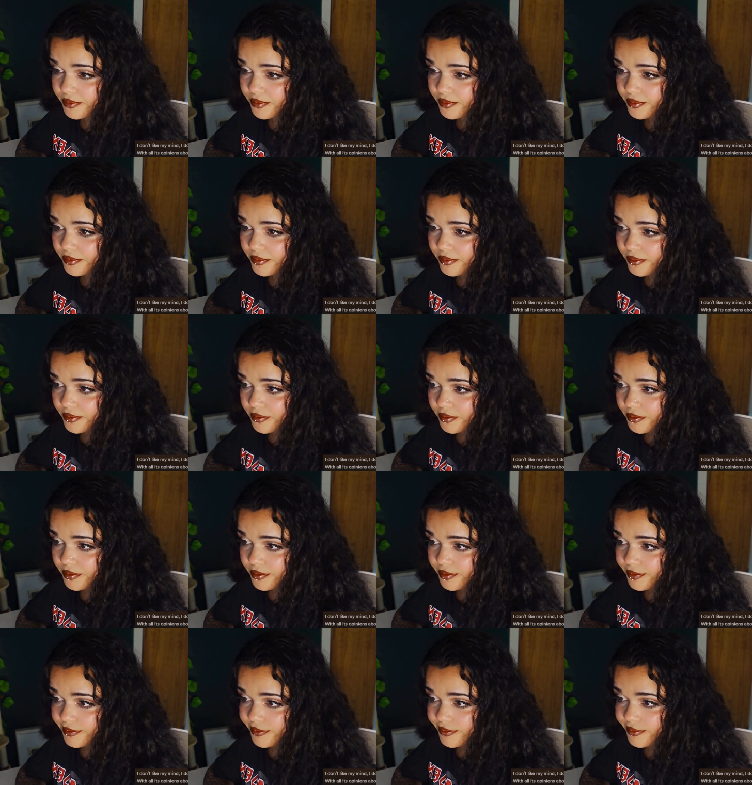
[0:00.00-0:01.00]

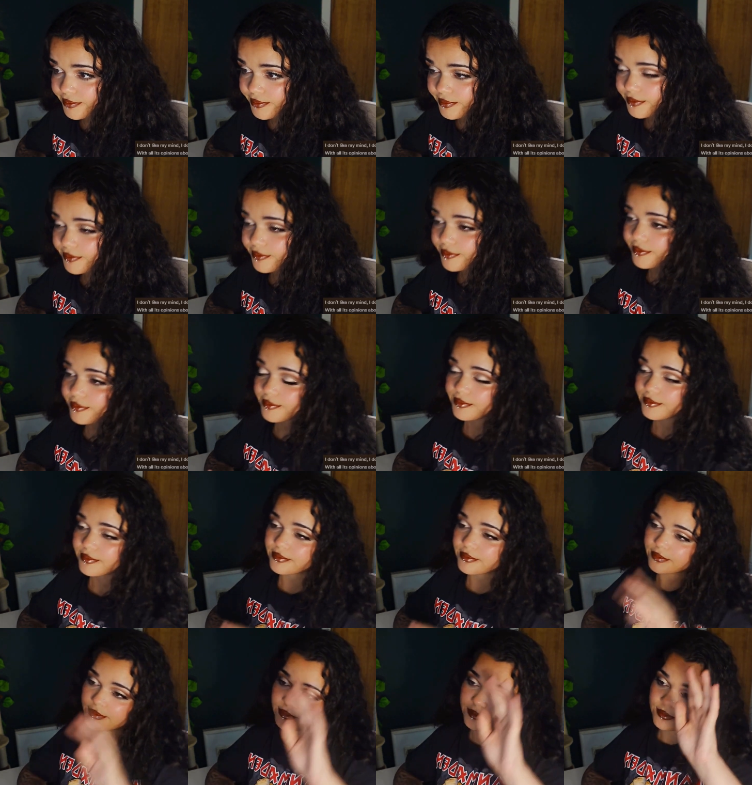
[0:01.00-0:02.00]

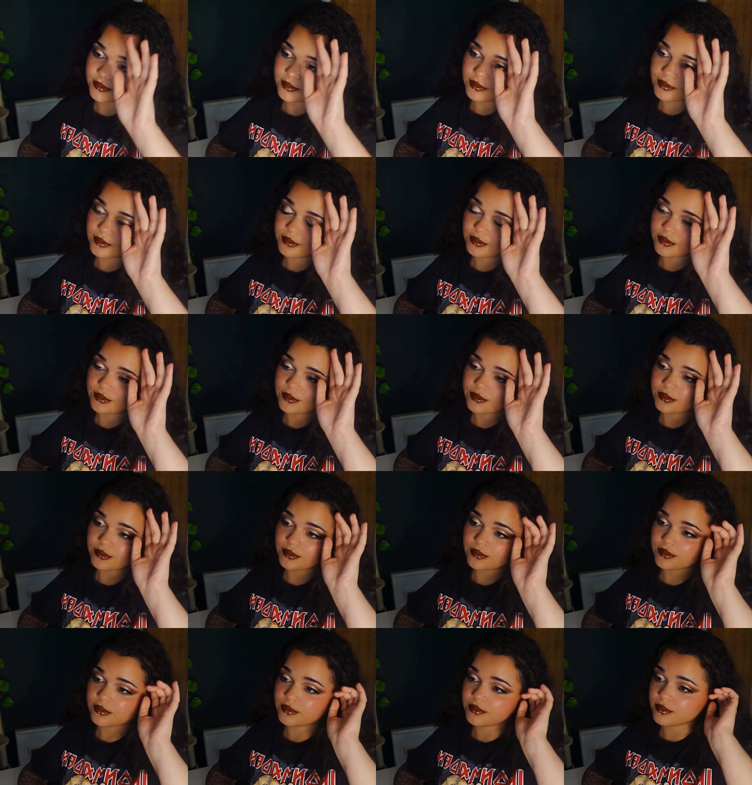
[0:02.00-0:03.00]

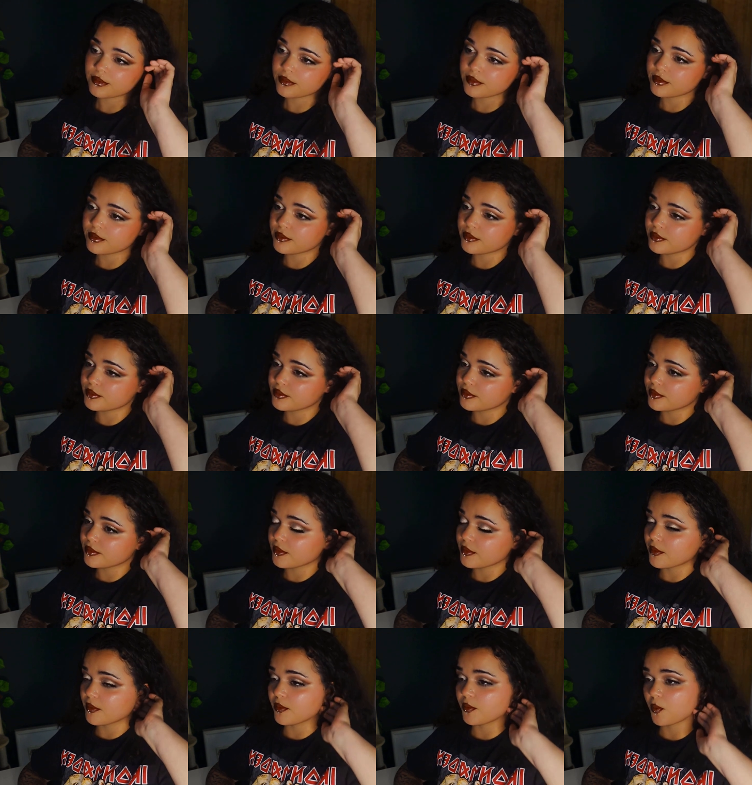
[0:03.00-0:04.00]

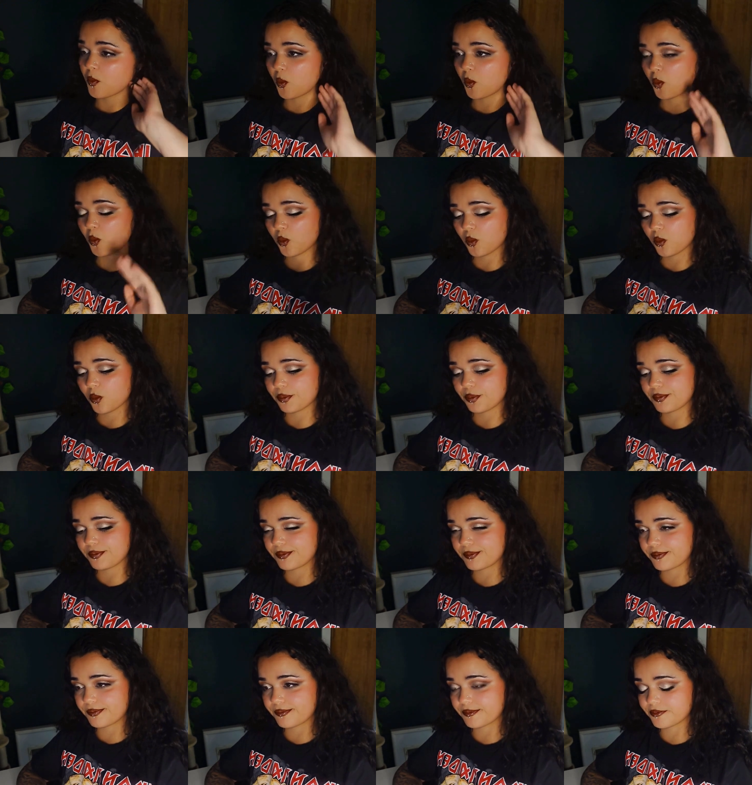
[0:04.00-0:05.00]

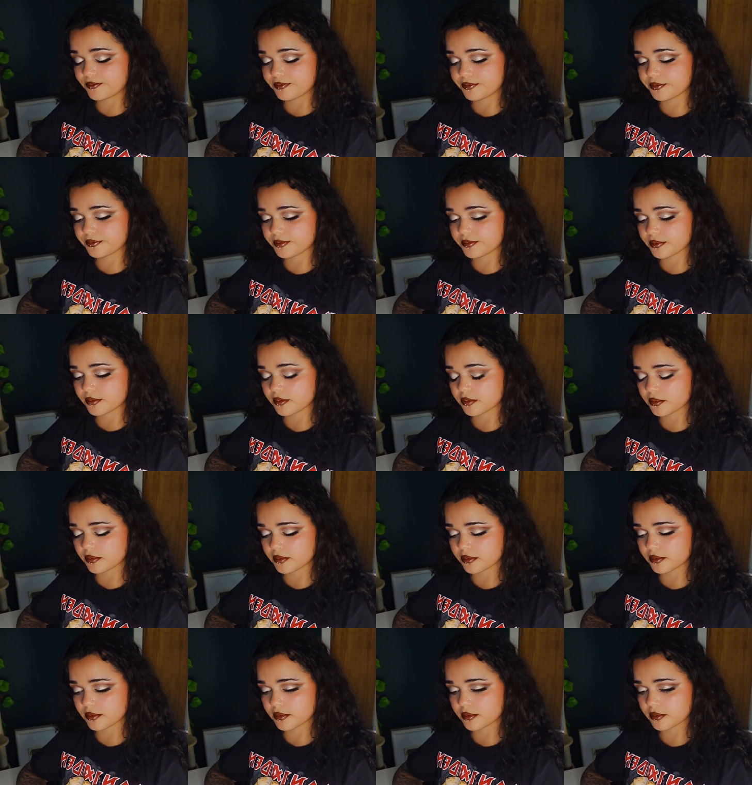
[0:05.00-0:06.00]

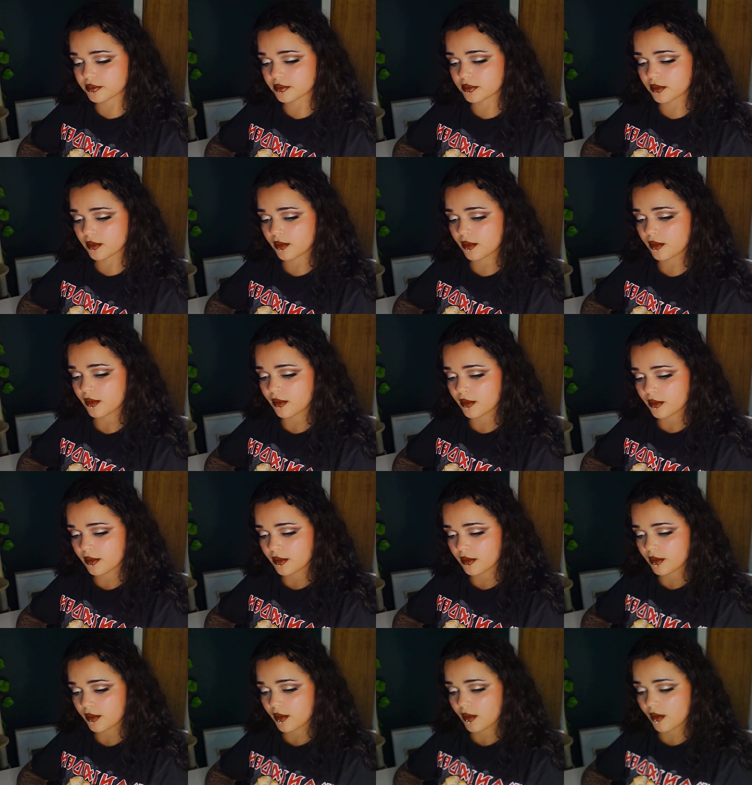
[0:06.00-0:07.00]

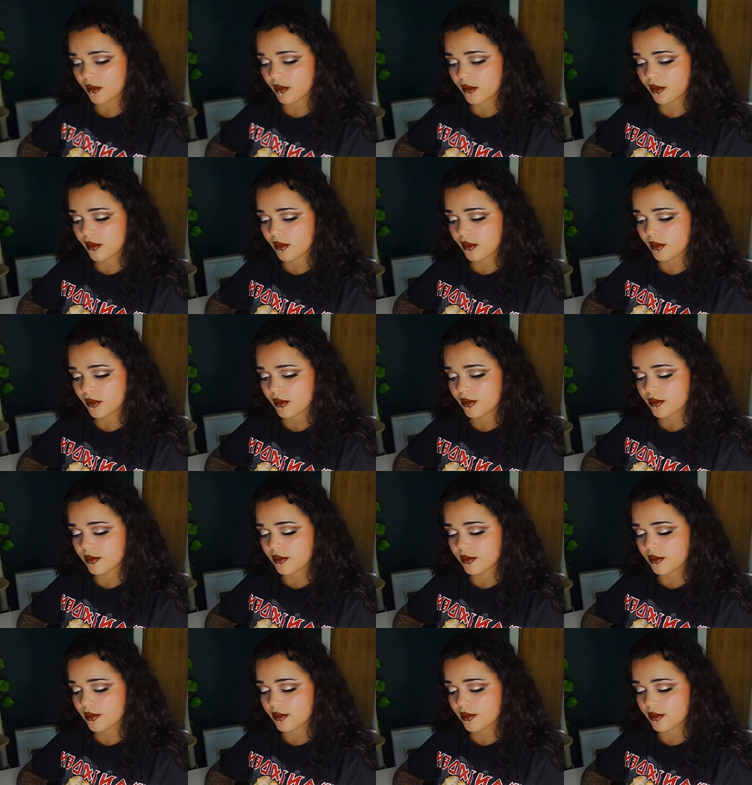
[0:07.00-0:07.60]
(silence)